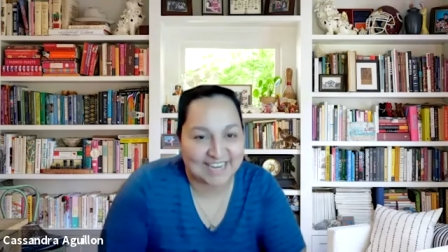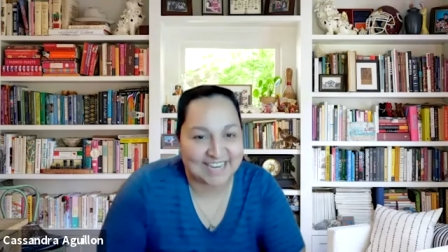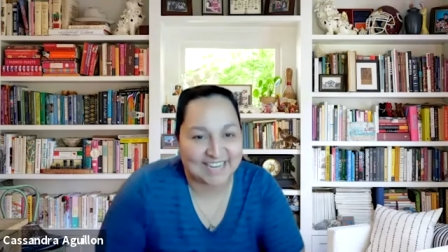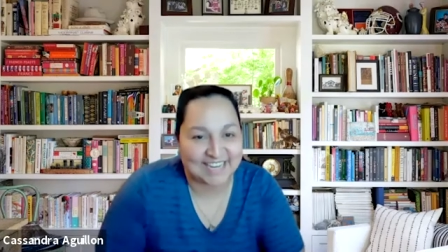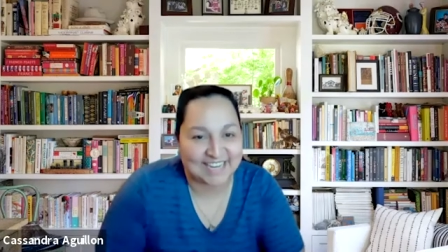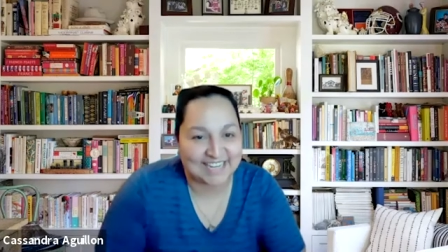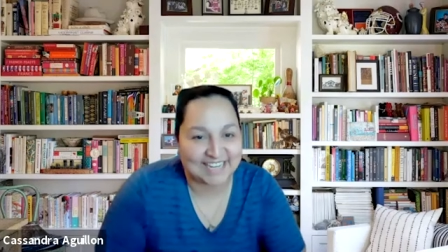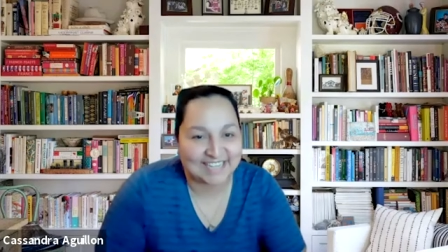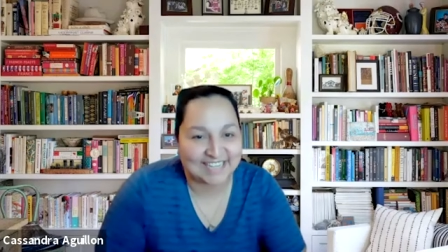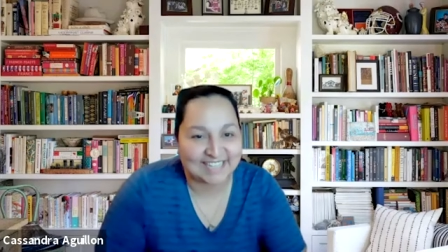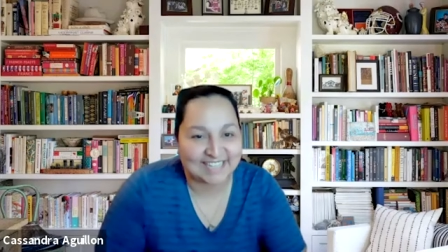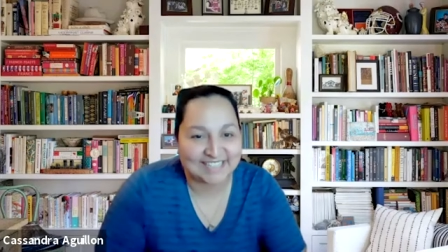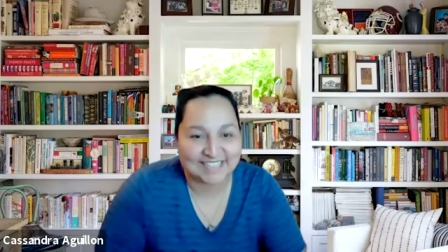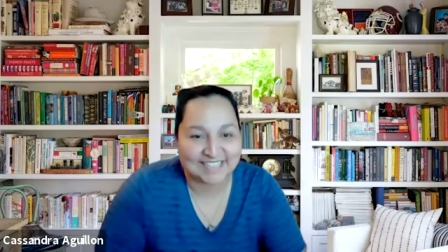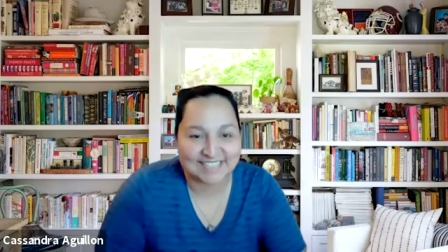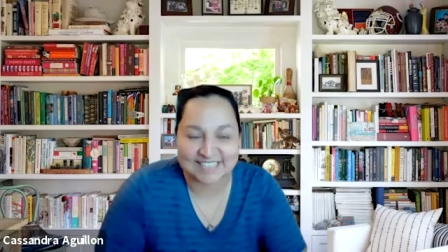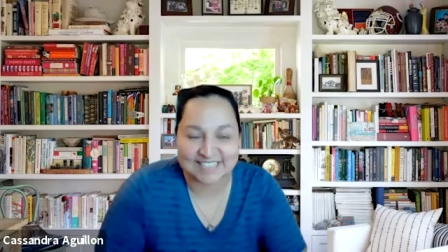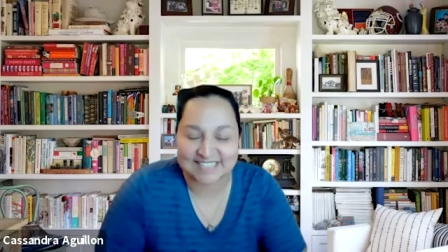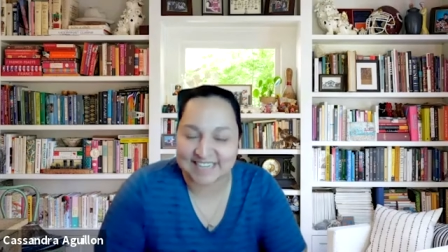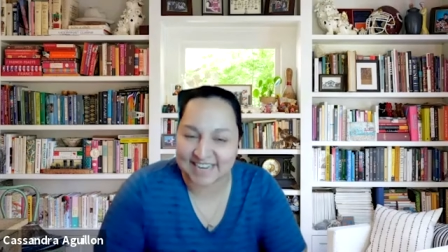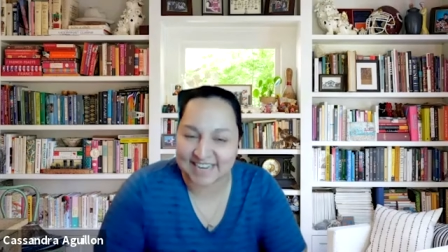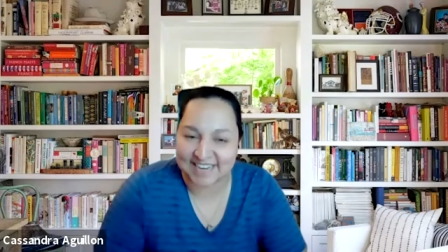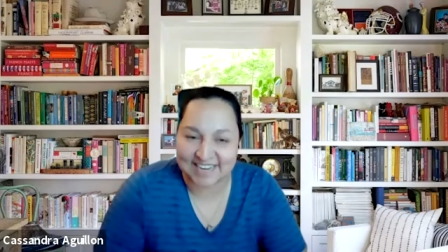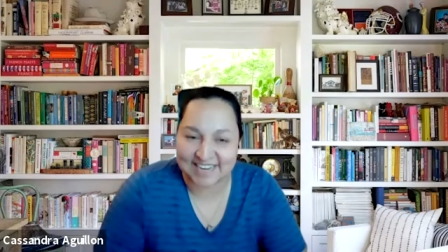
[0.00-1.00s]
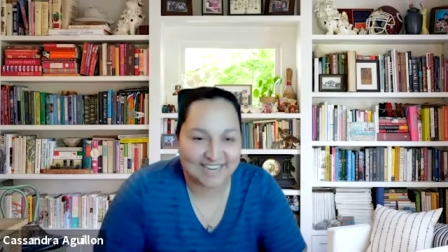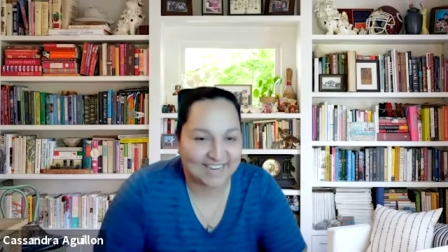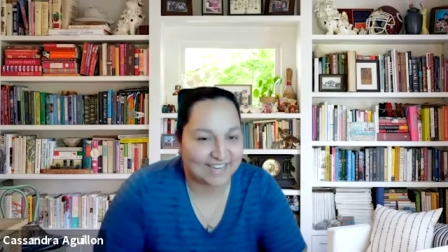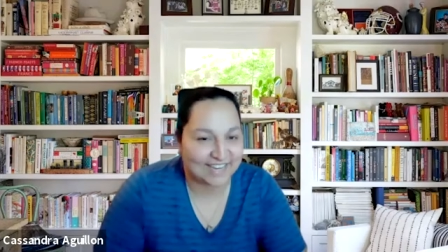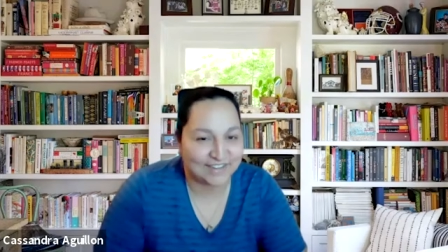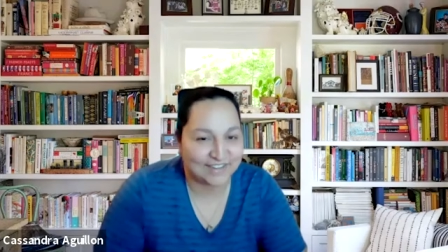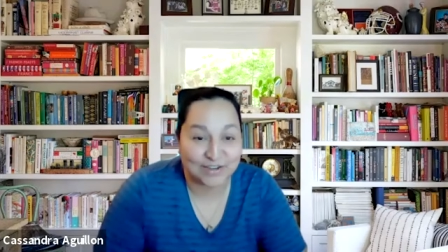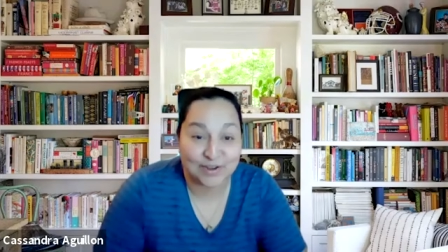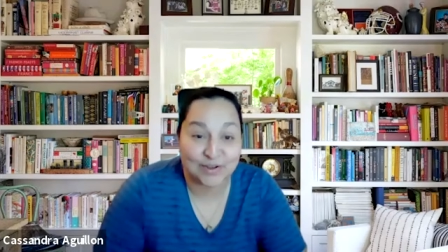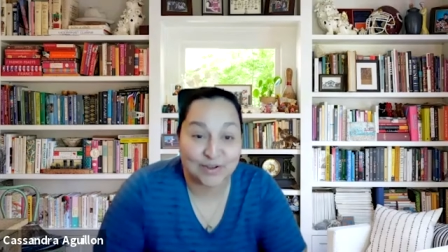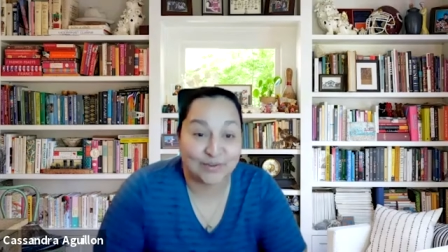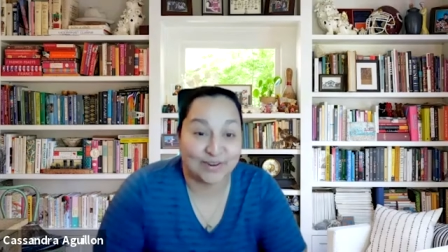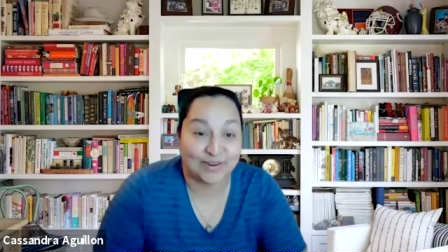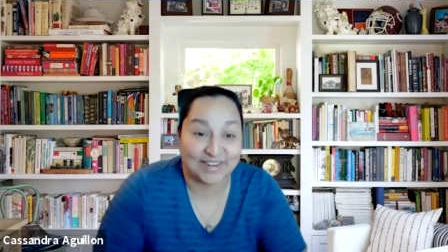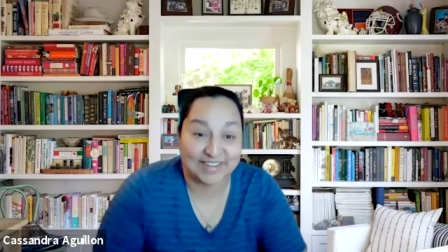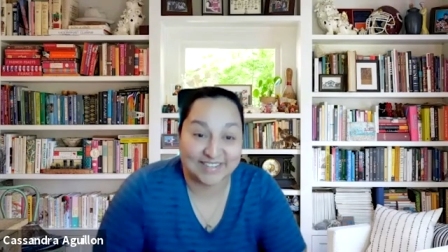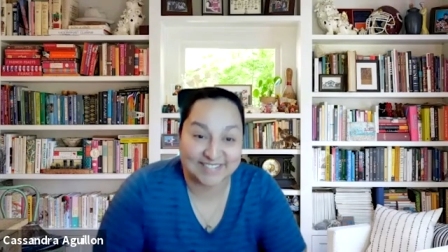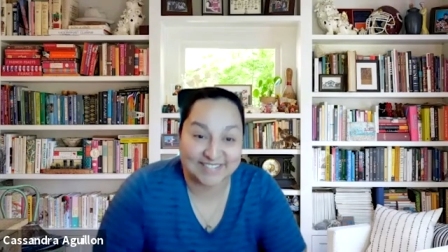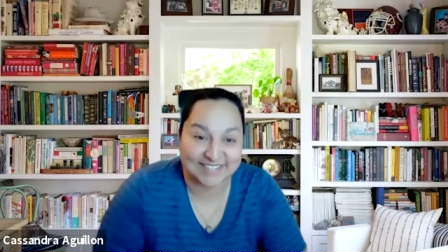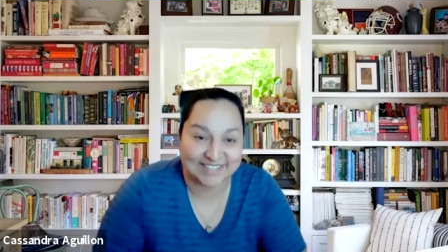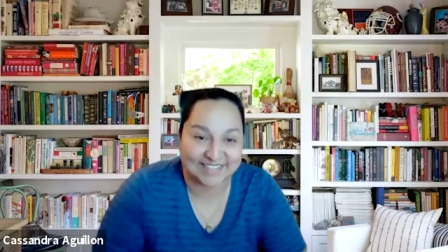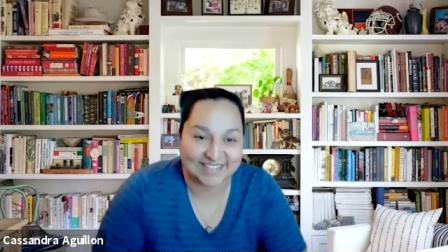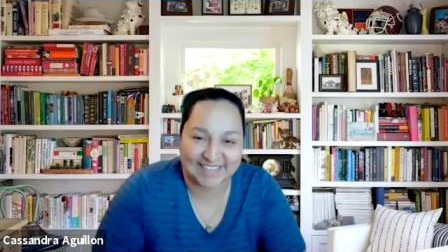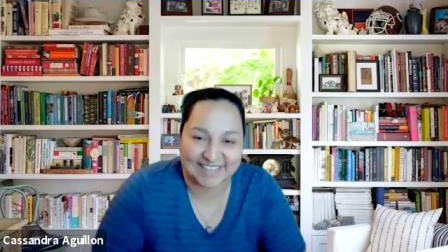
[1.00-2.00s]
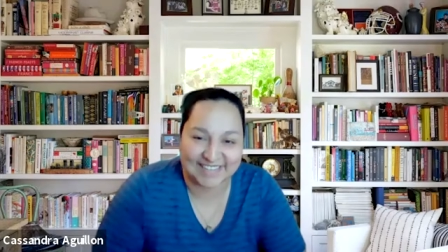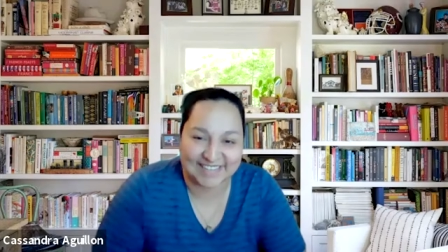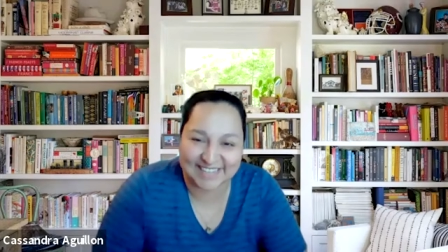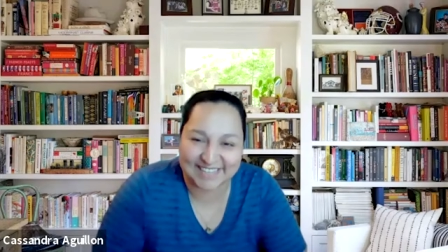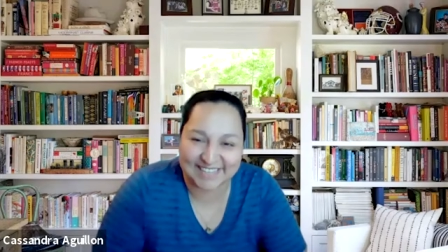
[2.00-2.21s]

and I had no idea.